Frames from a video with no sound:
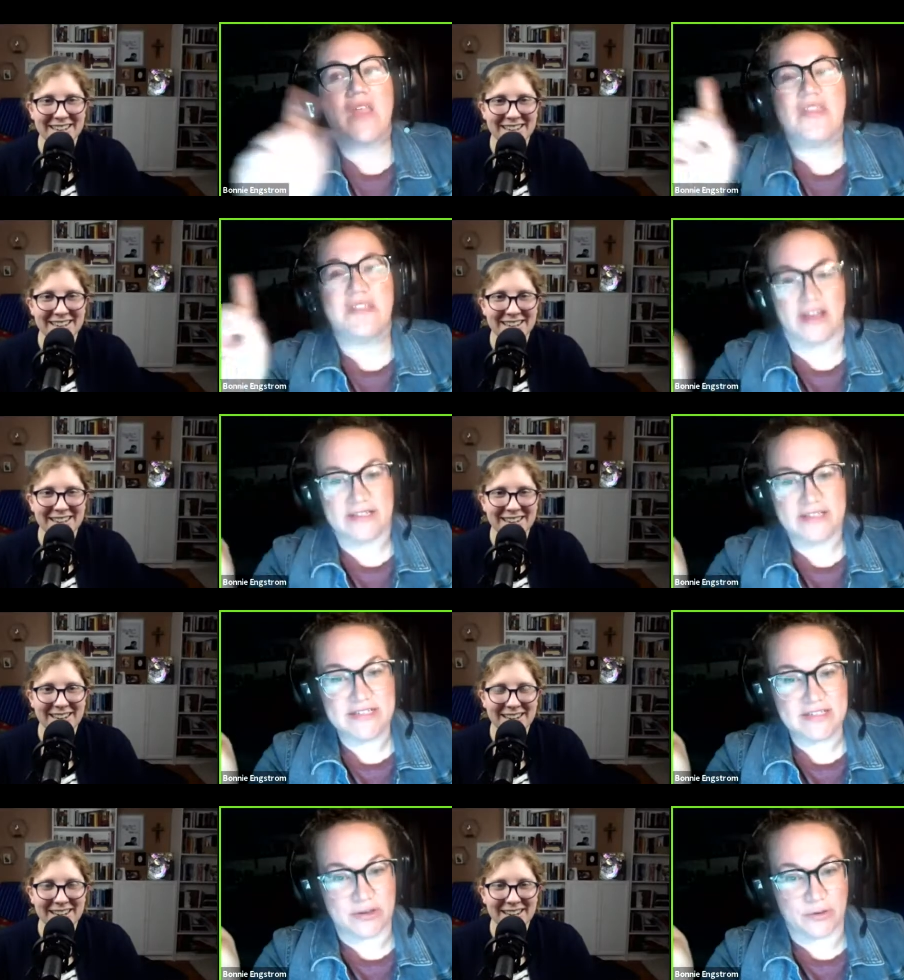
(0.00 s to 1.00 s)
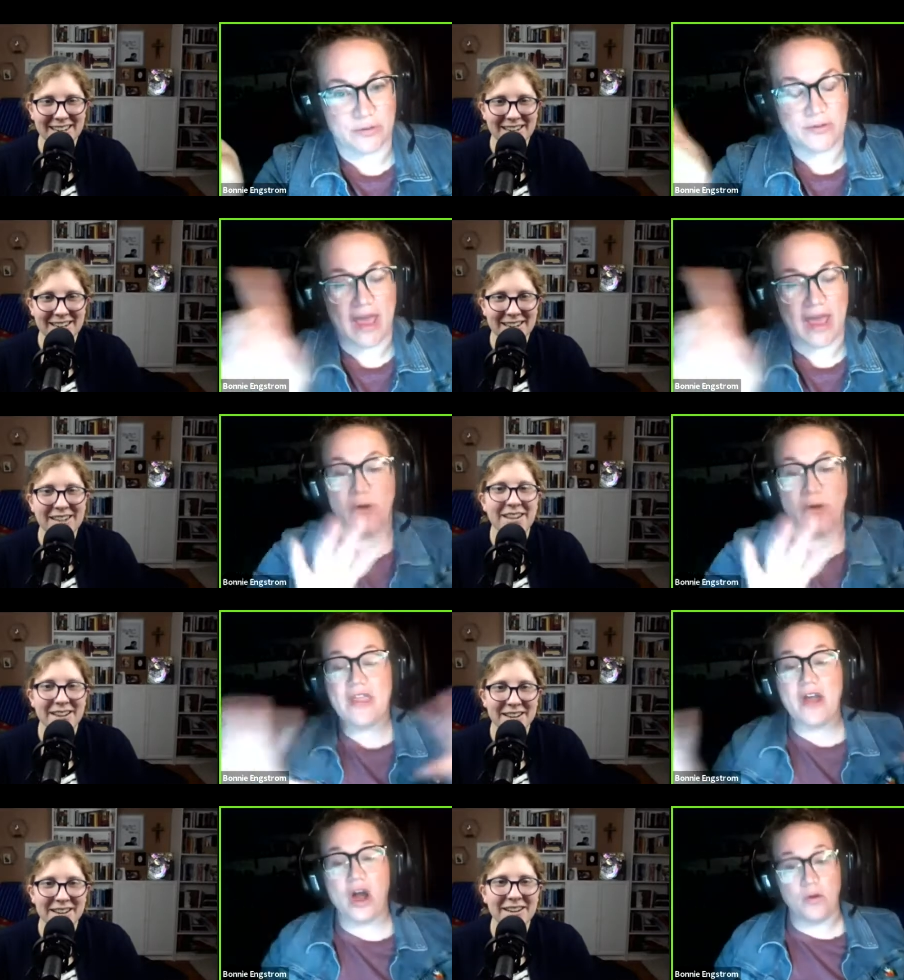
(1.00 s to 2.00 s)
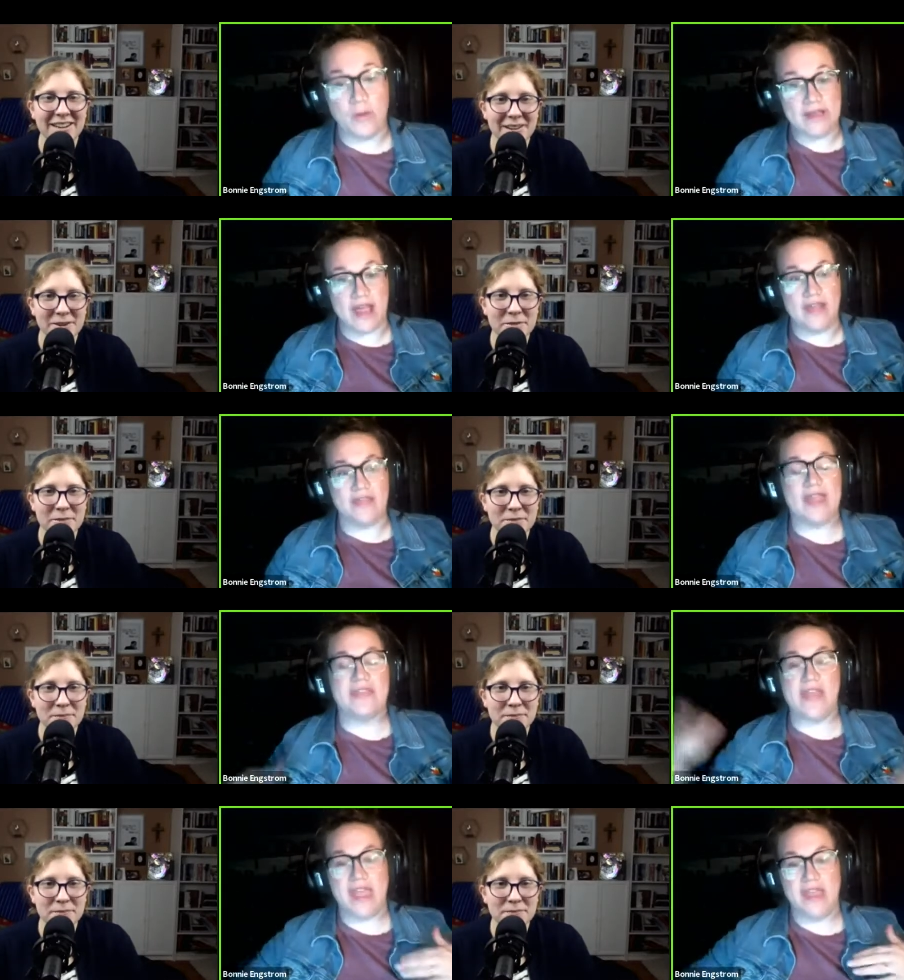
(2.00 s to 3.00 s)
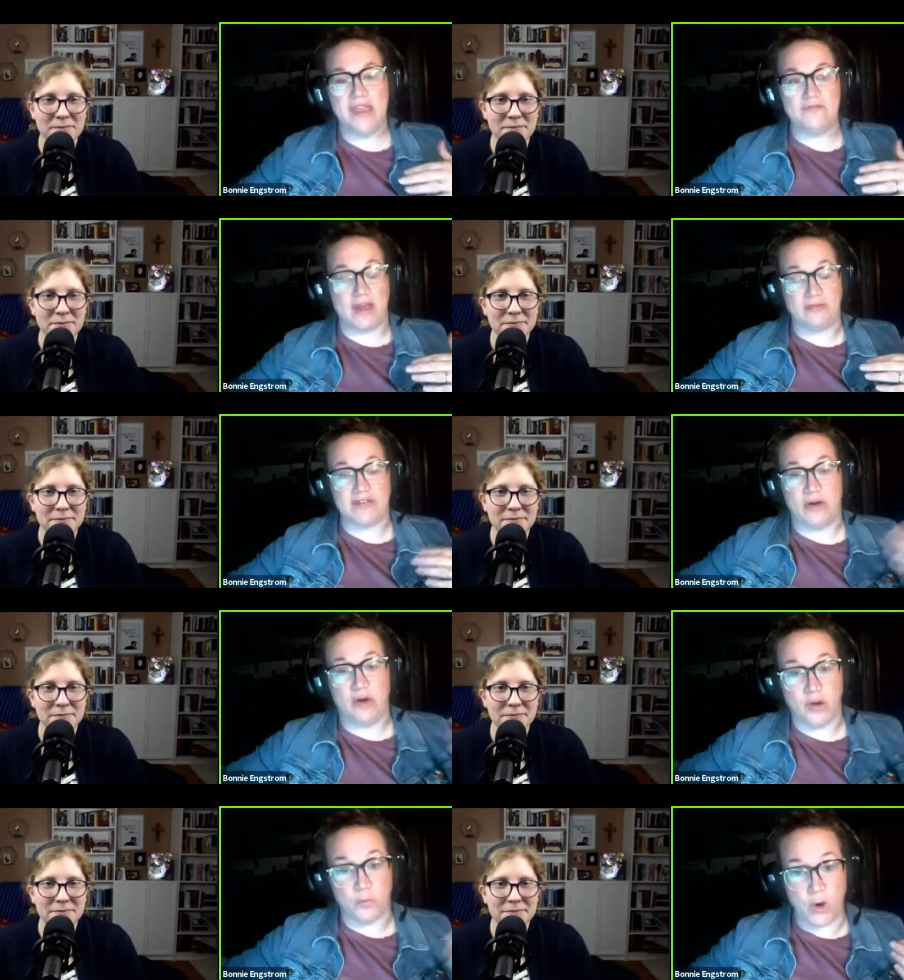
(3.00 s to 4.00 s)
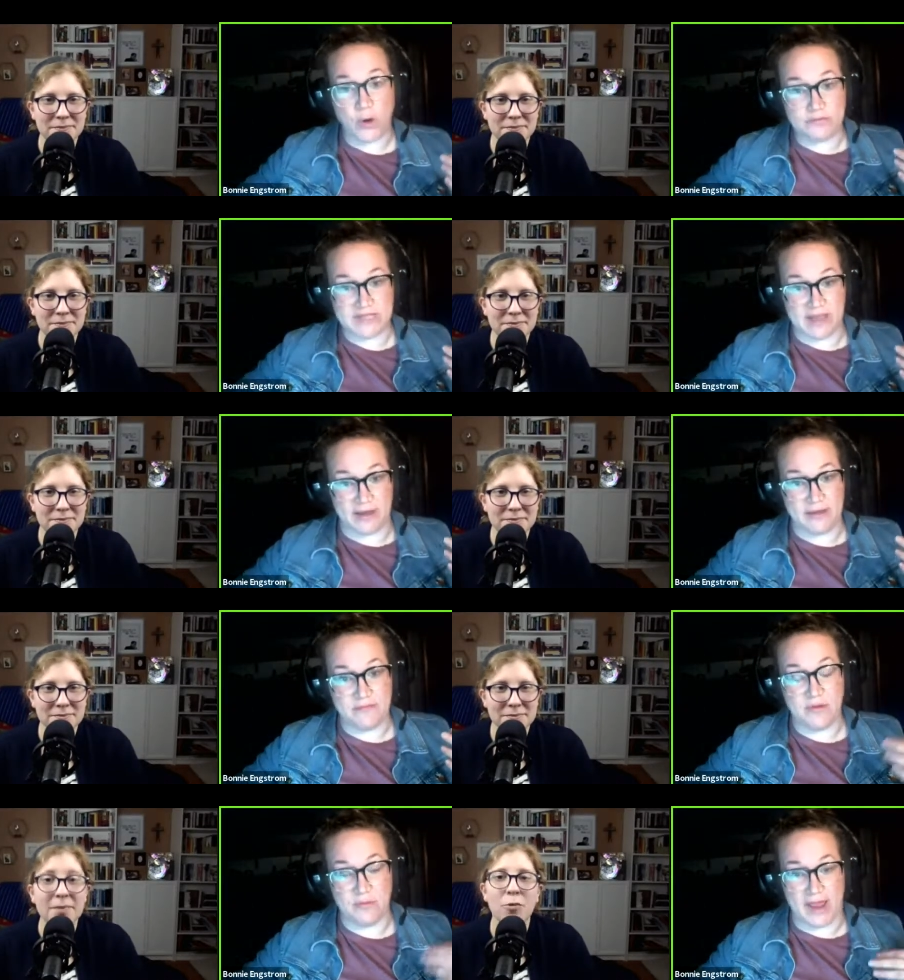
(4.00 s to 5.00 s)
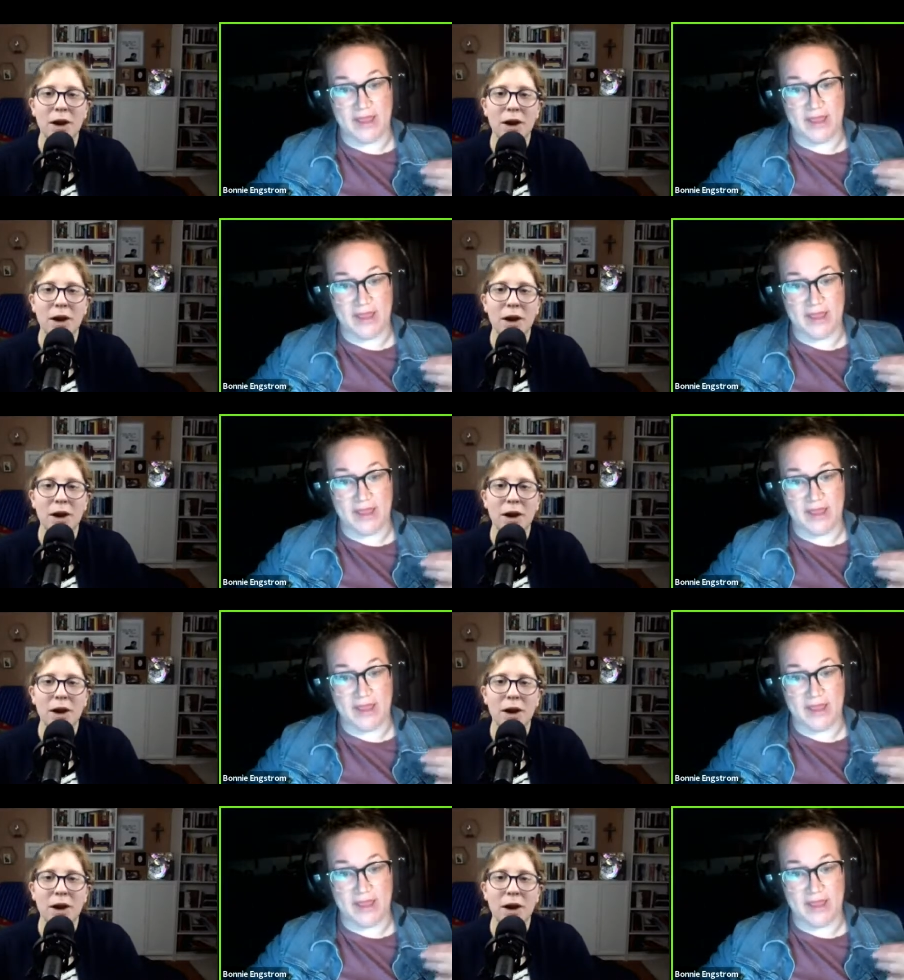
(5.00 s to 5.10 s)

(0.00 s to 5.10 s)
Speaker 1: the diocese knew and what they always and like they found out on Rome time, right?